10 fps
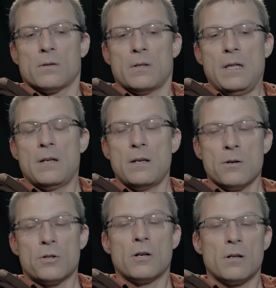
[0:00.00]
In the
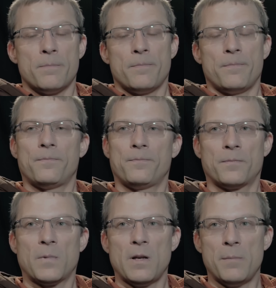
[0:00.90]
near term,
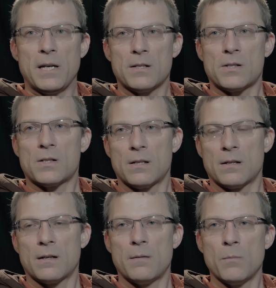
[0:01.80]
the biggest
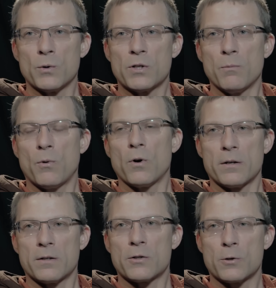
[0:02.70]
and most
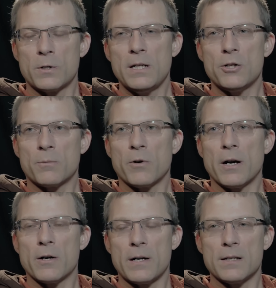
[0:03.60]
important strategic
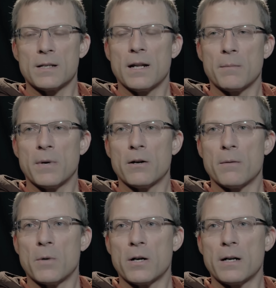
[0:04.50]
priority is getting better
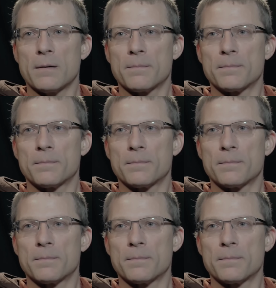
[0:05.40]
at marketing.